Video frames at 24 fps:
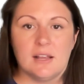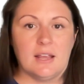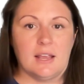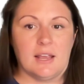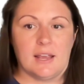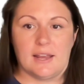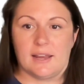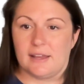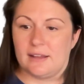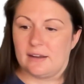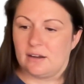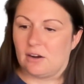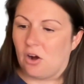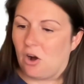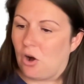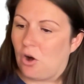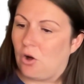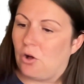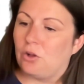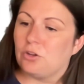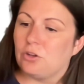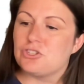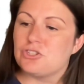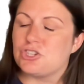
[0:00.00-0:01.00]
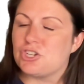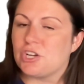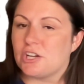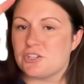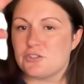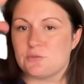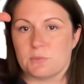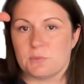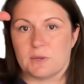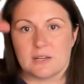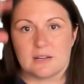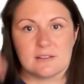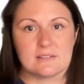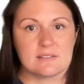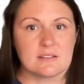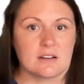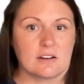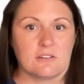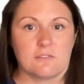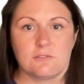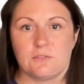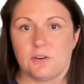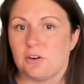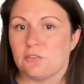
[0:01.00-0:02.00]
and all judgment is going to
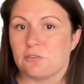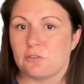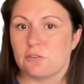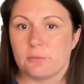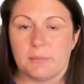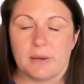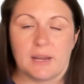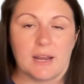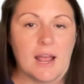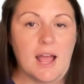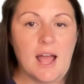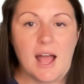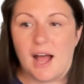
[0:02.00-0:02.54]
fall from me.